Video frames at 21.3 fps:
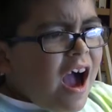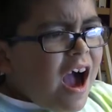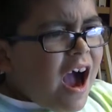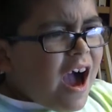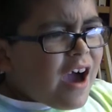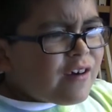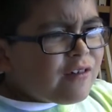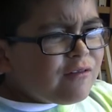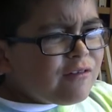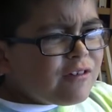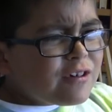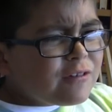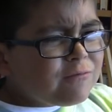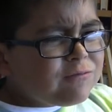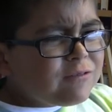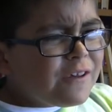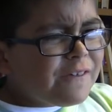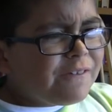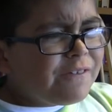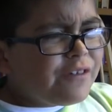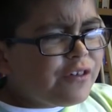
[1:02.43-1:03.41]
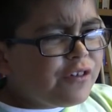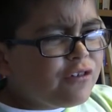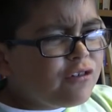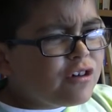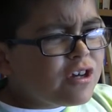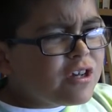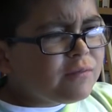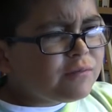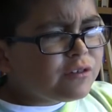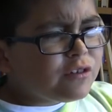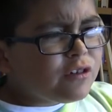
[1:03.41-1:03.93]
I don't want to play video
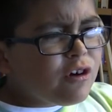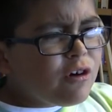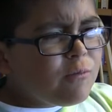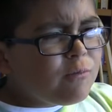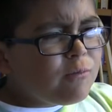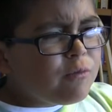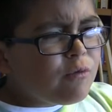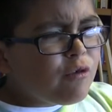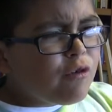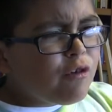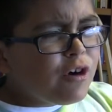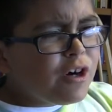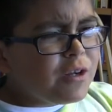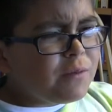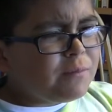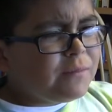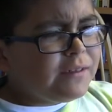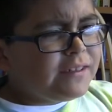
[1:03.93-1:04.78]
games. They're all boring.